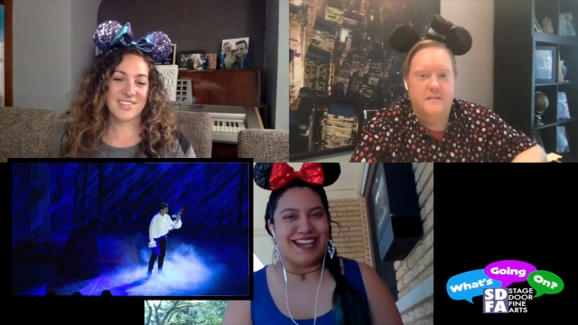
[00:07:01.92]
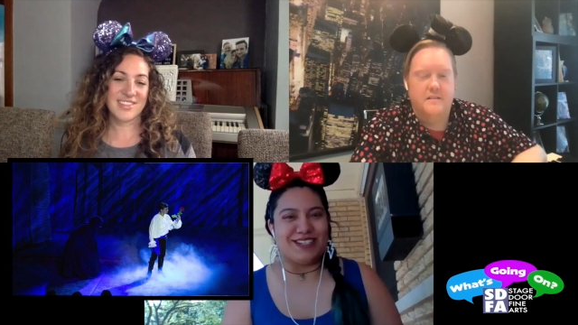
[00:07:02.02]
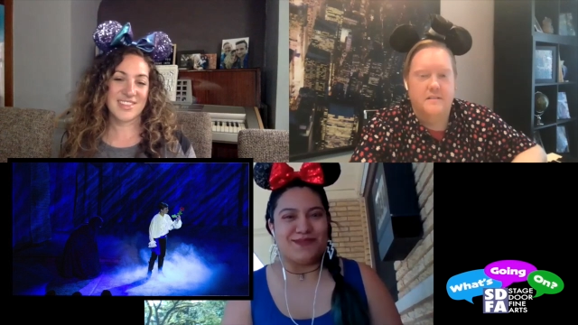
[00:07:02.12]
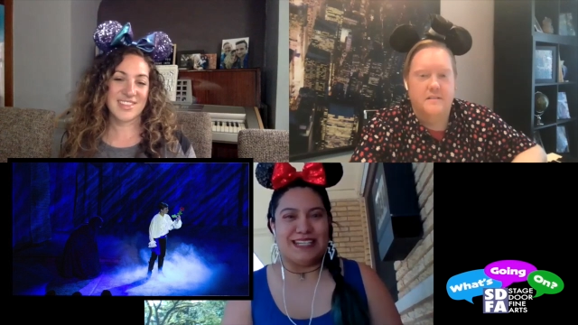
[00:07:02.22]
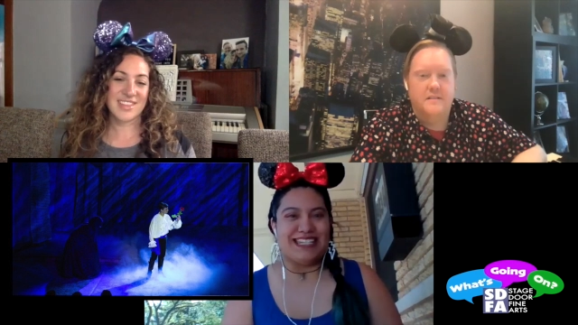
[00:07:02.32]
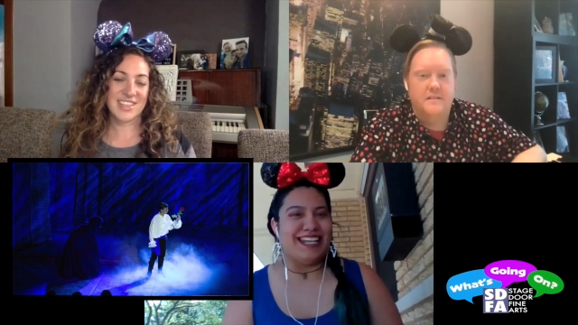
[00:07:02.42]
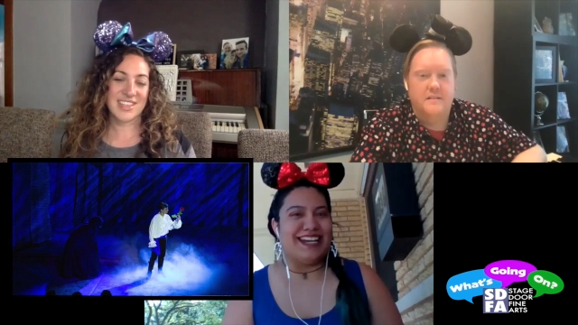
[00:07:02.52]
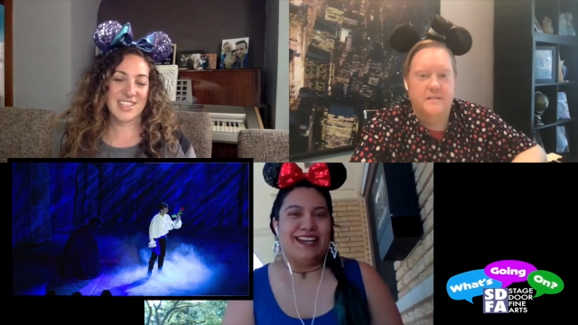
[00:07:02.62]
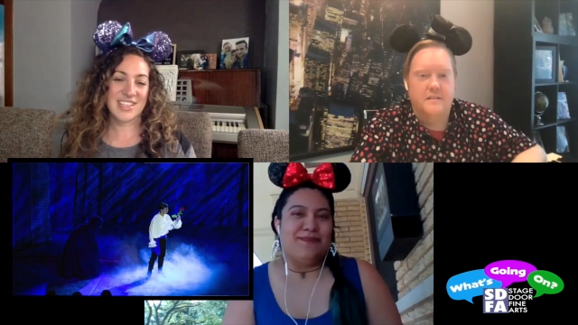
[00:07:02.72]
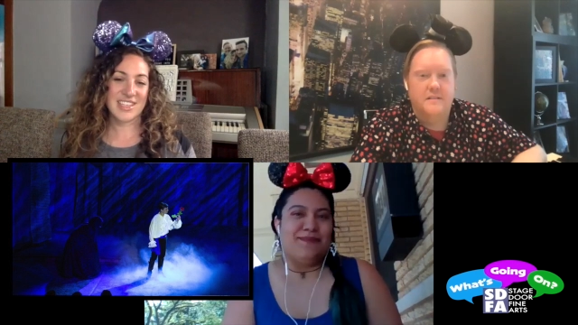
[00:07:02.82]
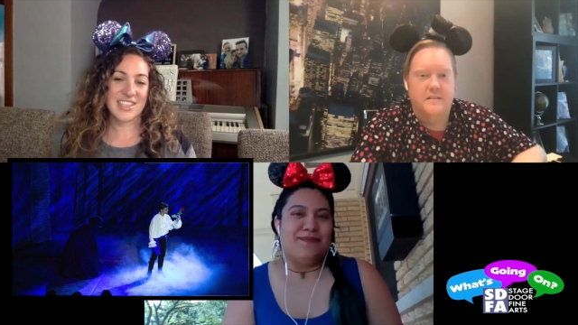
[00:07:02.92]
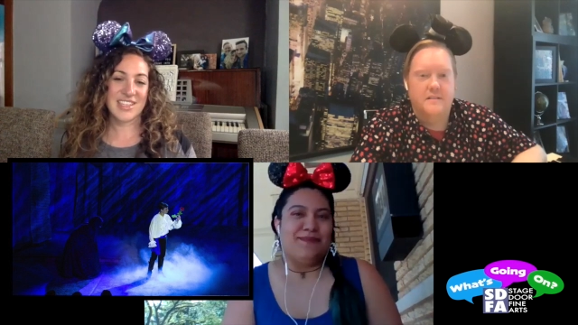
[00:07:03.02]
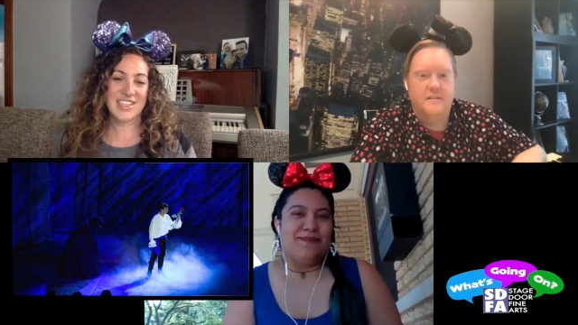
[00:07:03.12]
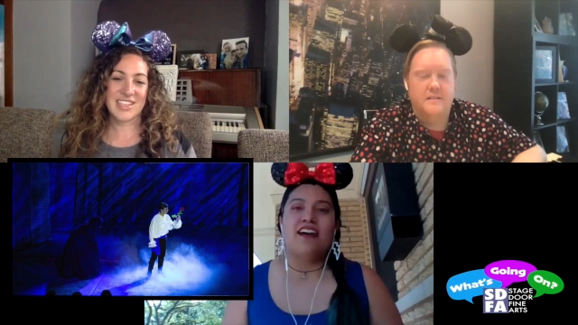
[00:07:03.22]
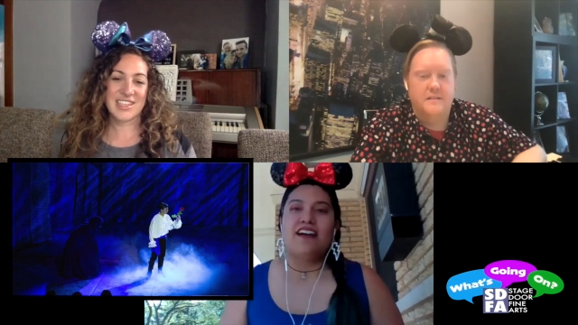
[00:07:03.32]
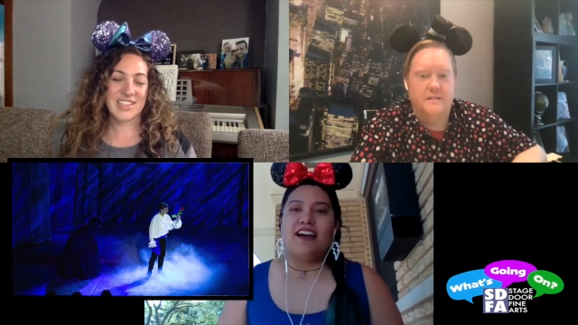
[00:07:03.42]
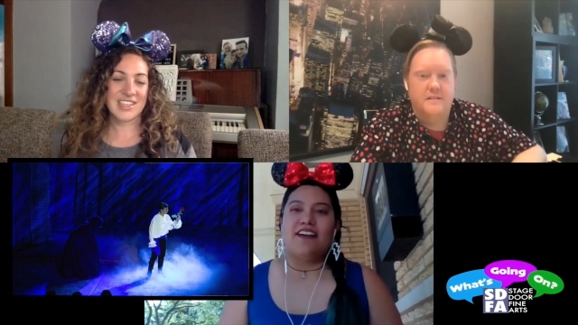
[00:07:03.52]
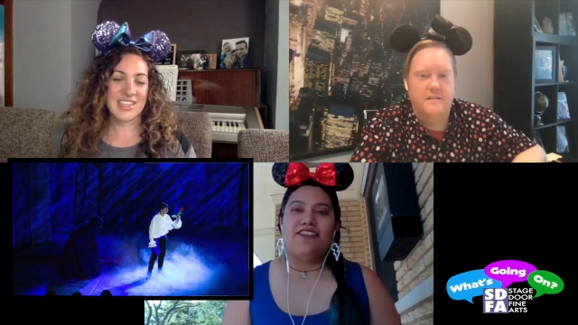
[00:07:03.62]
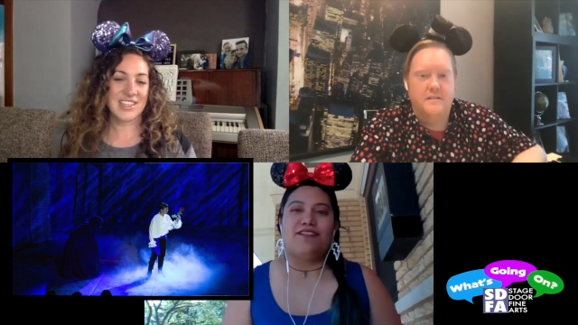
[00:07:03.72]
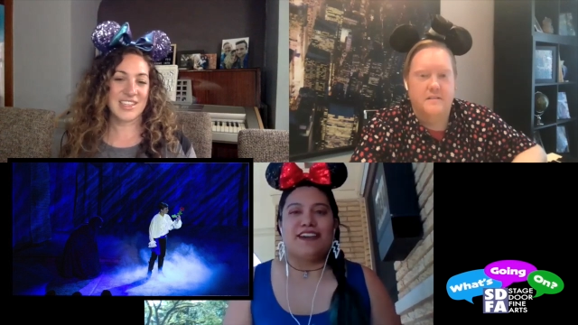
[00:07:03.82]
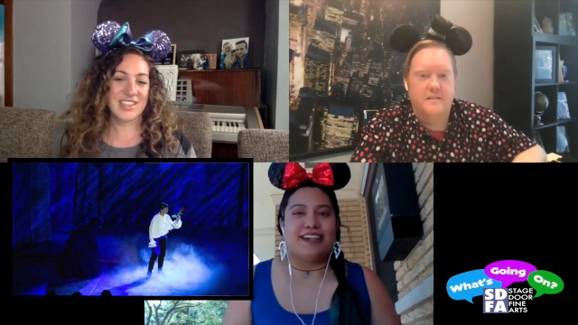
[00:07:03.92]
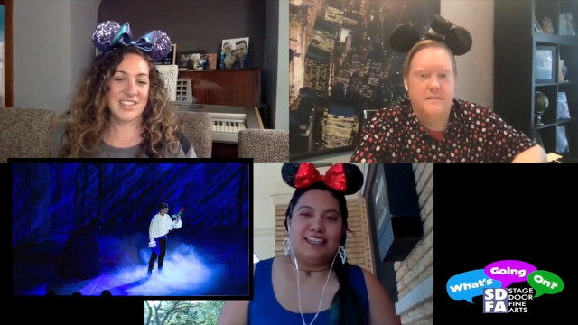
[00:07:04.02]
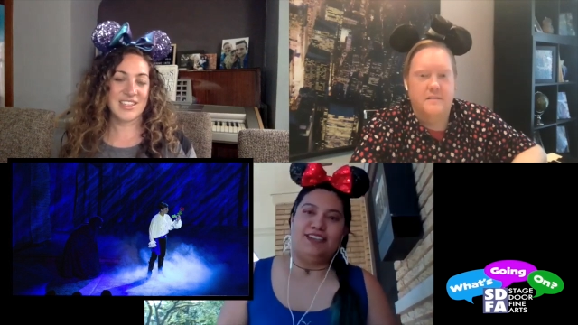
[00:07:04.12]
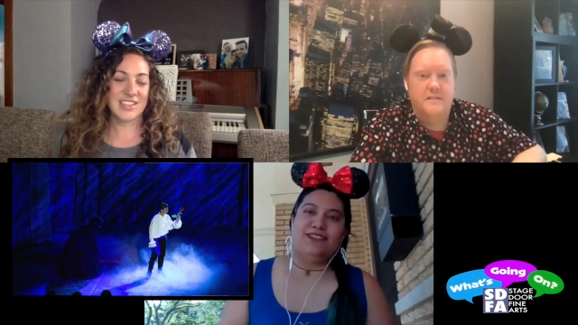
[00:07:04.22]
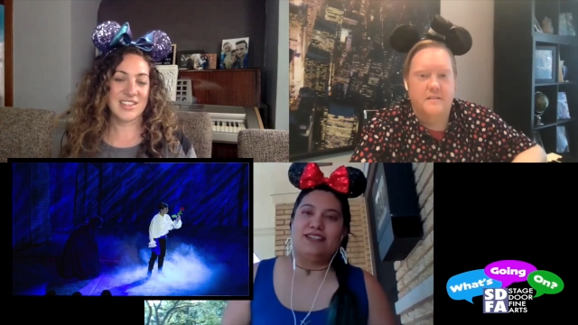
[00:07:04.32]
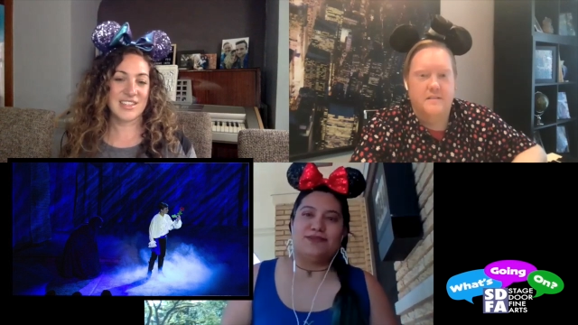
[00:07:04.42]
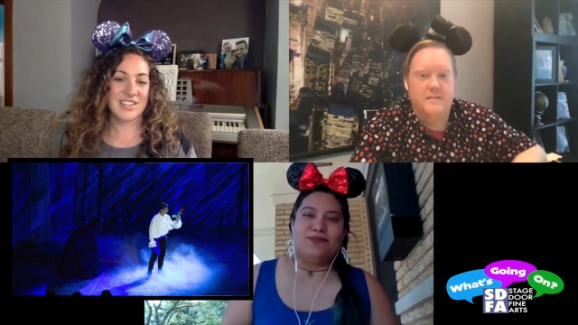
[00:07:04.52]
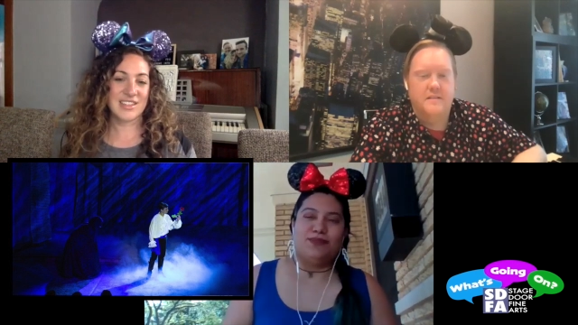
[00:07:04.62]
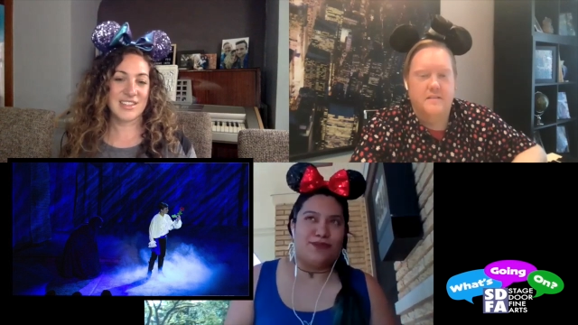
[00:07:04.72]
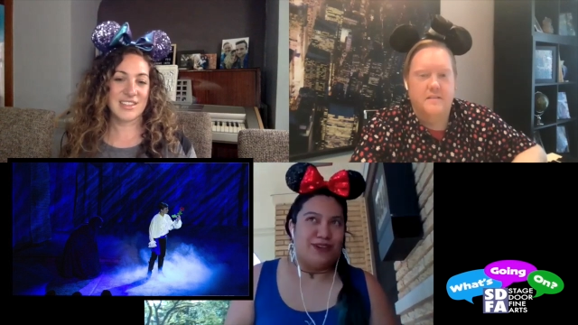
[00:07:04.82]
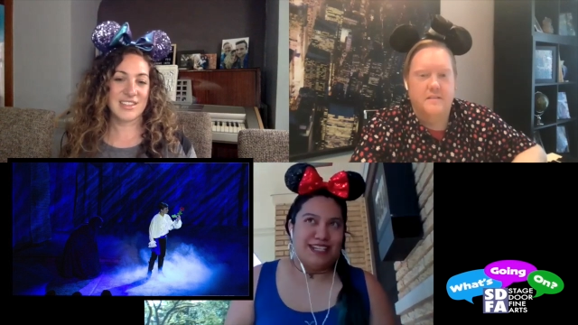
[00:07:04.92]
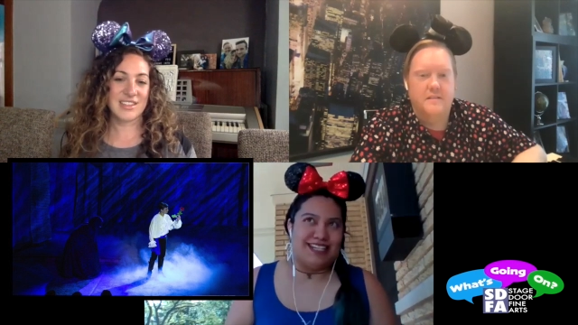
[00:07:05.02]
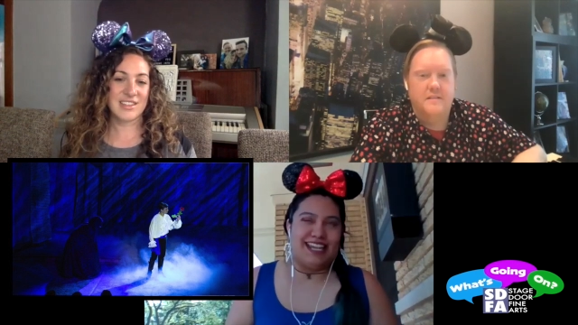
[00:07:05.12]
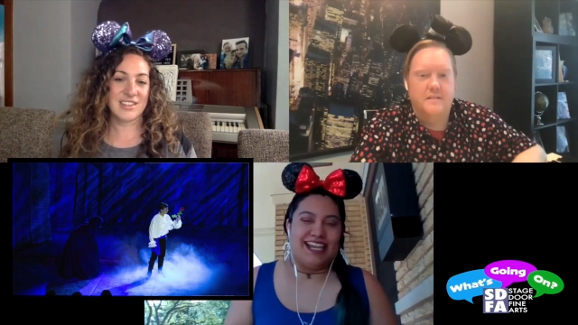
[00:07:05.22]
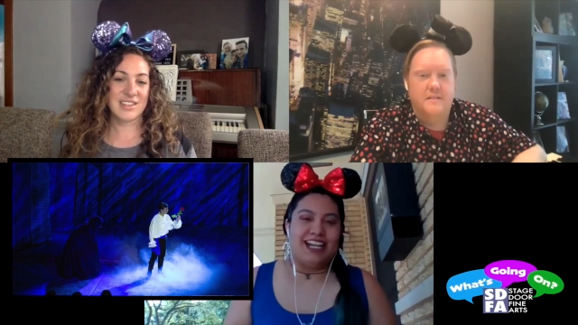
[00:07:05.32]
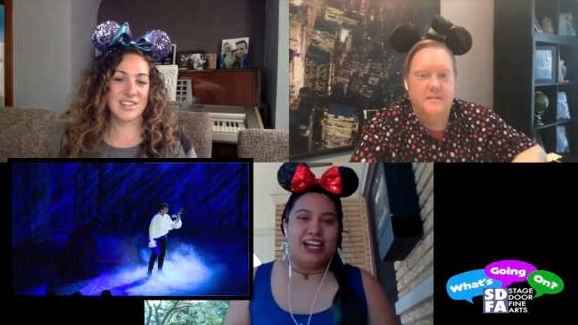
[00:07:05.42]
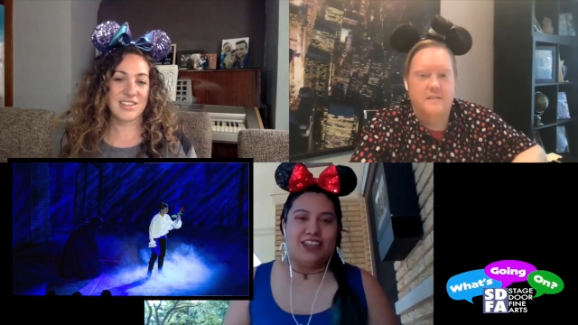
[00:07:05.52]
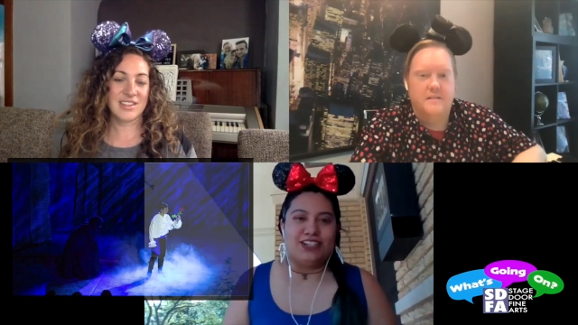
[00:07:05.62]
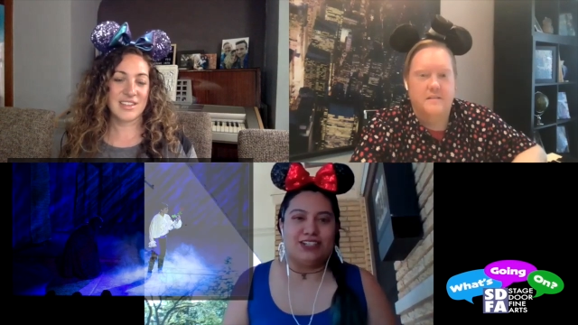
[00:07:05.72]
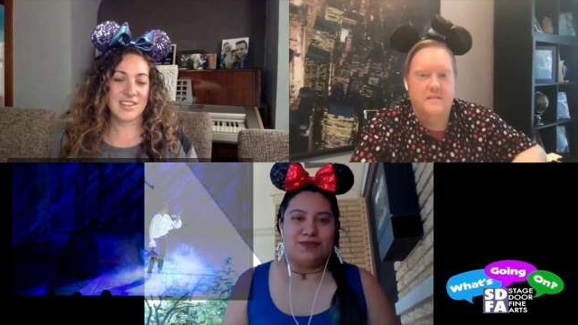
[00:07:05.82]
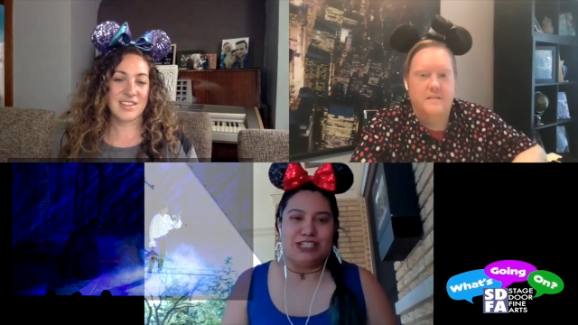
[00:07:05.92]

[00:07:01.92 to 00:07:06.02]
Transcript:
Speaker 1: as we did it. I mean, the fact that you guys that we did like another